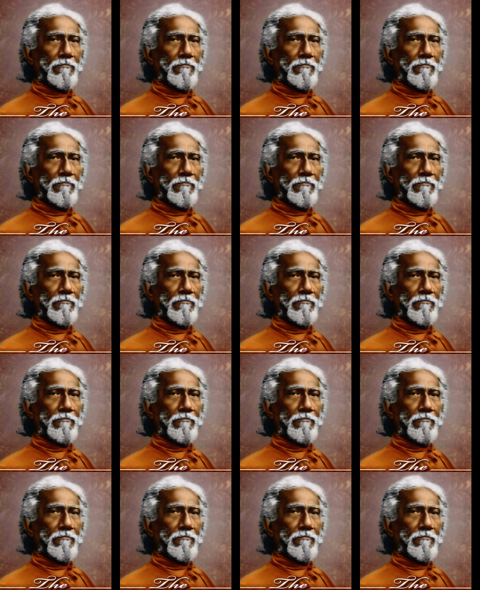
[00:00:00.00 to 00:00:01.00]

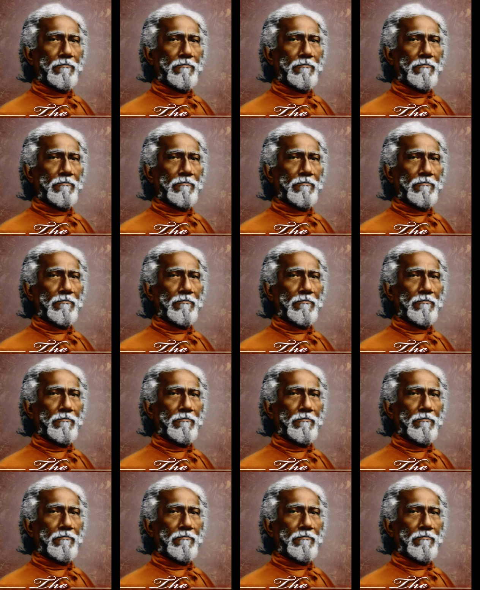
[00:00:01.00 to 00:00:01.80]
Nobody speaks.